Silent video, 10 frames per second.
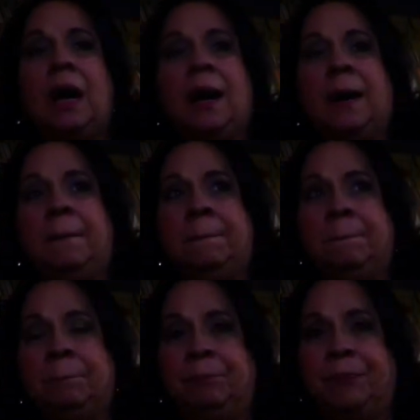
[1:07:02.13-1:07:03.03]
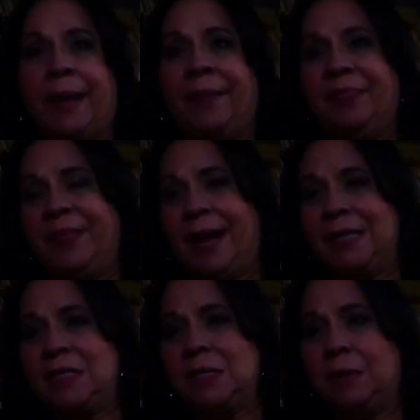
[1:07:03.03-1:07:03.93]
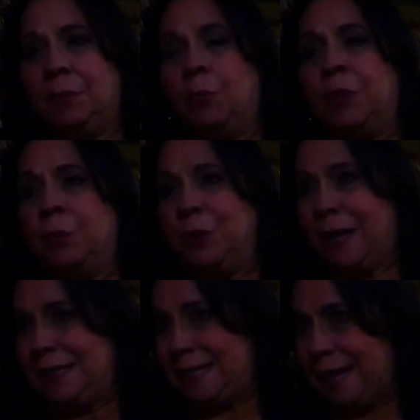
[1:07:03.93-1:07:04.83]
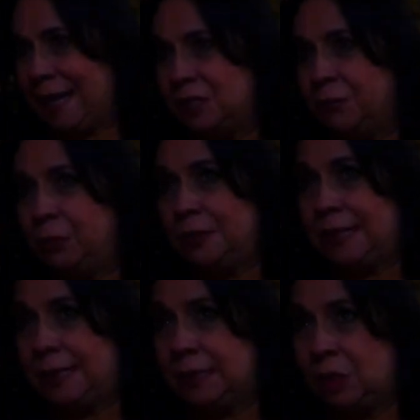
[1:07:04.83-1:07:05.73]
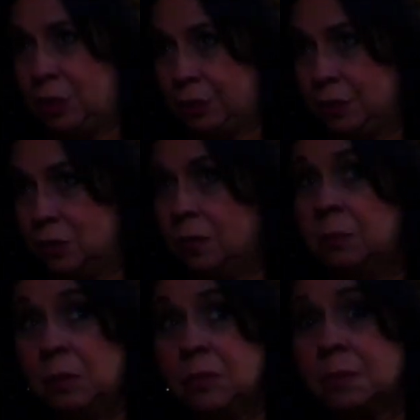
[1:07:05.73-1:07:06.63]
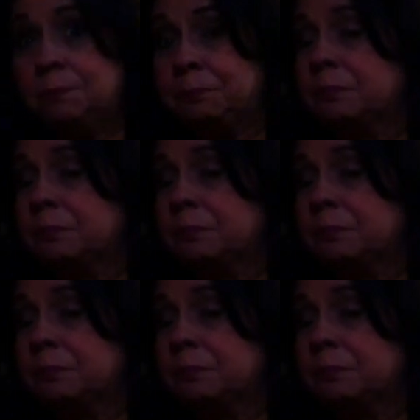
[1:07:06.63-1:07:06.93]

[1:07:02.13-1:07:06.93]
Um, and that's we were as an aunts for 10 years almost.